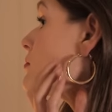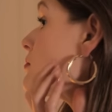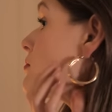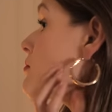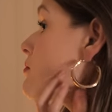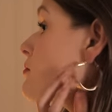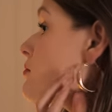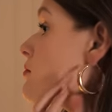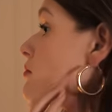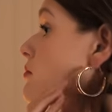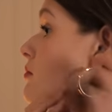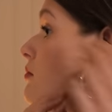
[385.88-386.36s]

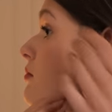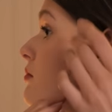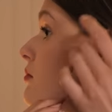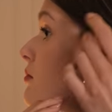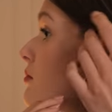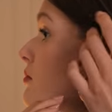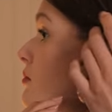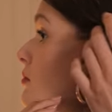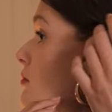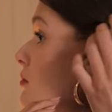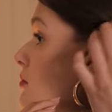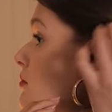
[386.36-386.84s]
away
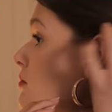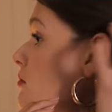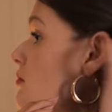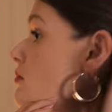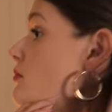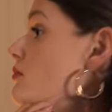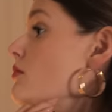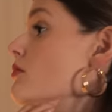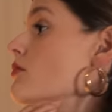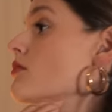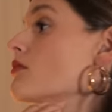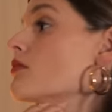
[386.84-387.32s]
from
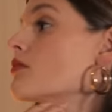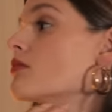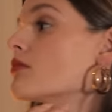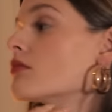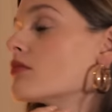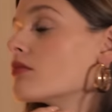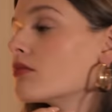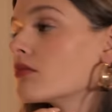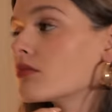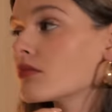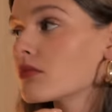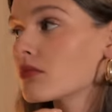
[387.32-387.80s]

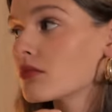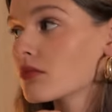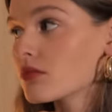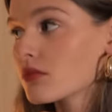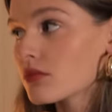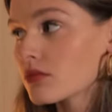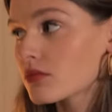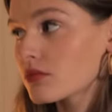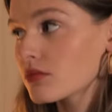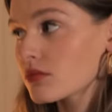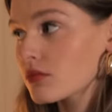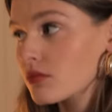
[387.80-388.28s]
jewelry.
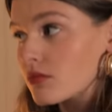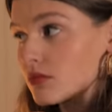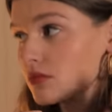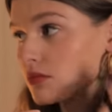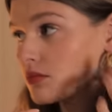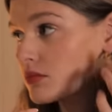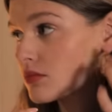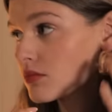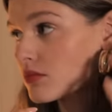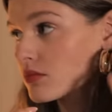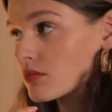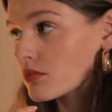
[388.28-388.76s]

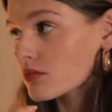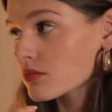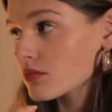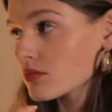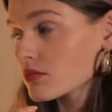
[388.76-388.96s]
However,